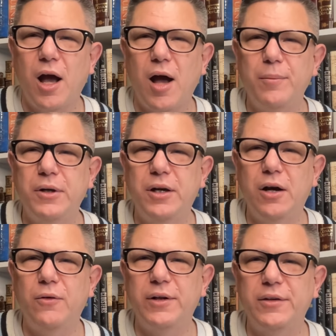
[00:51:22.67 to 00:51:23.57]
I'm
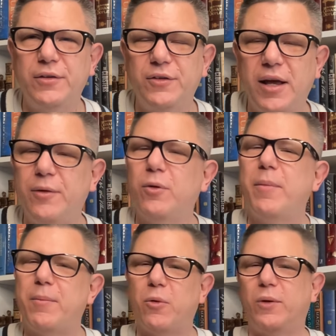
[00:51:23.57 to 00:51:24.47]
going to say,
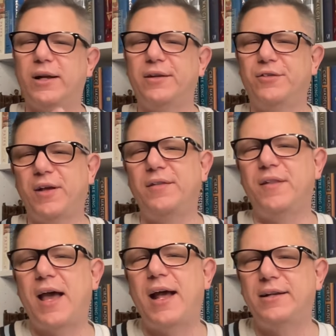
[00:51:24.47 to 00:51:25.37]
remember when I said
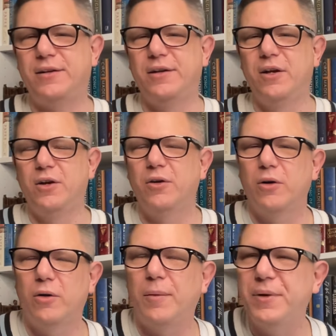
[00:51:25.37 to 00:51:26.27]
that?
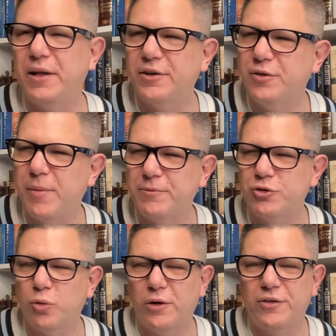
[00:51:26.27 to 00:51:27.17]
Or I'll be like, you remember
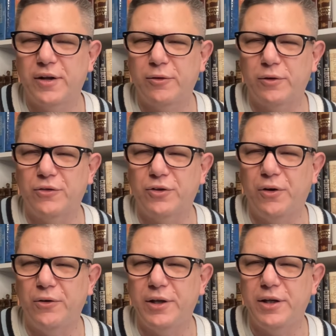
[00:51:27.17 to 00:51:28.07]
Schwarzenegger to
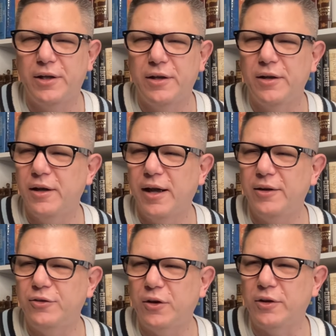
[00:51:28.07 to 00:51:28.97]
Scully? Hey,
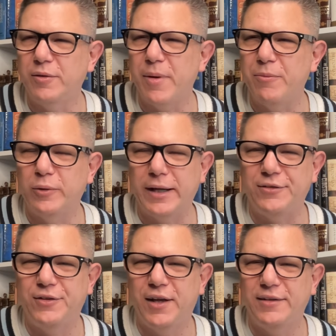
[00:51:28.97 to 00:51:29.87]
Scully, remember when I
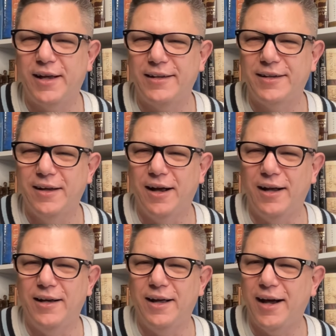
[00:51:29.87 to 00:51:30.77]
said that?
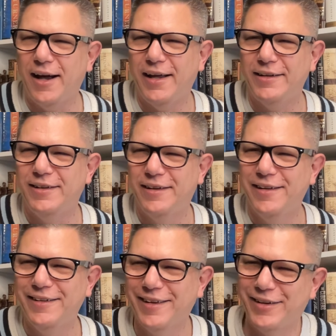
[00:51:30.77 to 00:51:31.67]
I lied.
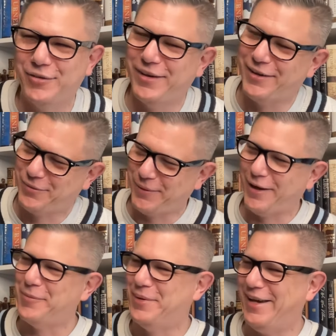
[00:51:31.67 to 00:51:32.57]
That's what
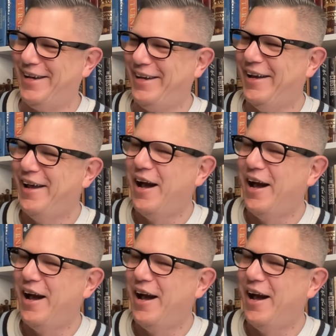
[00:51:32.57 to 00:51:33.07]
I'll be.